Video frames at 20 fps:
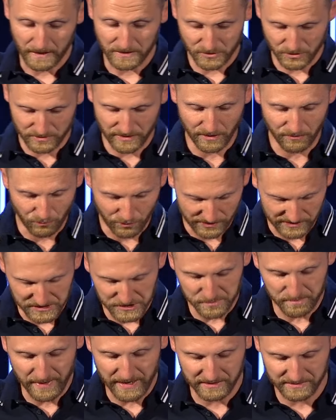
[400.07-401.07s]
So they were
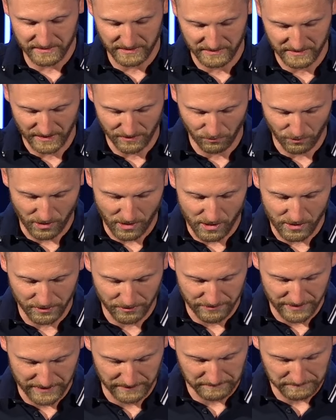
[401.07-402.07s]
expecting, they were
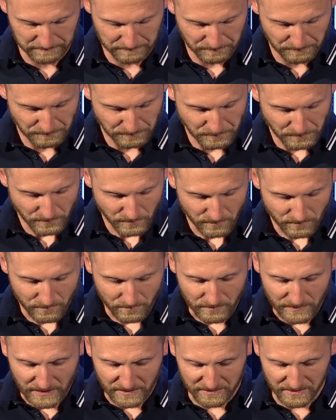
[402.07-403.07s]
hungry.
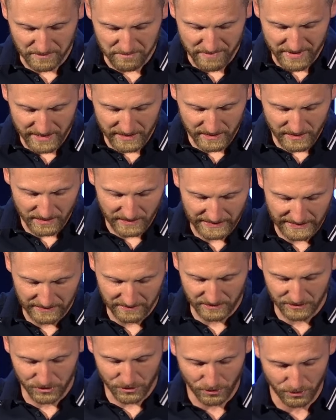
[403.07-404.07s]
The men
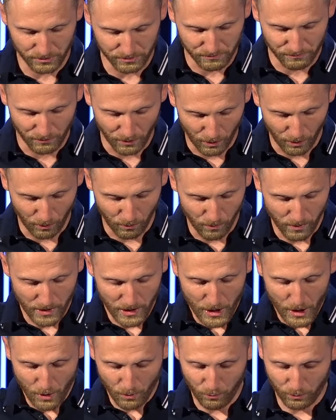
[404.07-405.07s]
in the third row
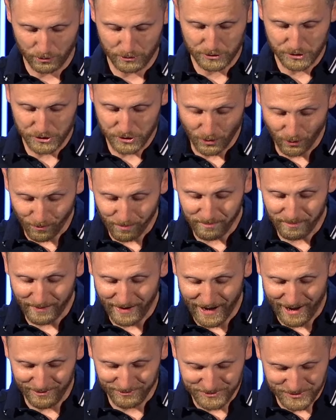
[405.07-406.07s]
were so
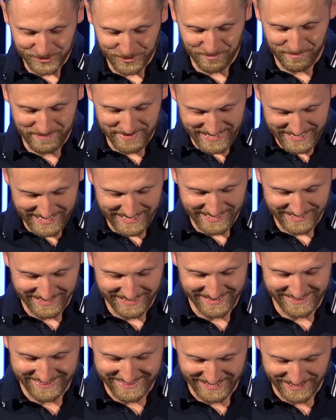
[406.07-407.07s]
proud to be
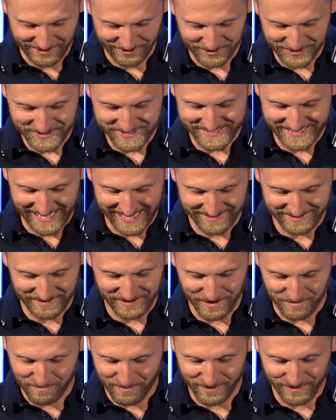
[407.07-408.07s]
there
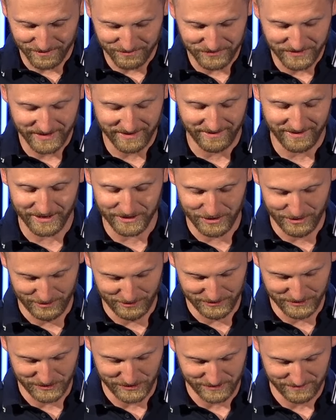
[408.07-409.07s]
standing above the
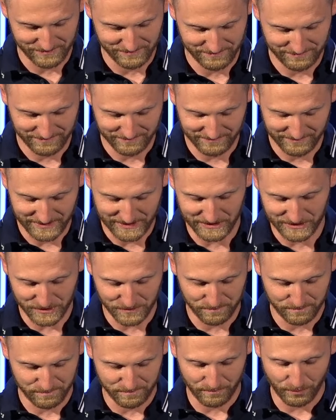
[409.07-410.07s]
others.
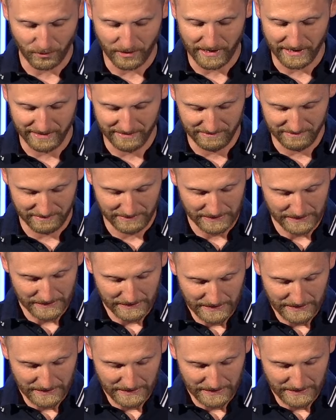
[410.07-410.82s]
That's pride.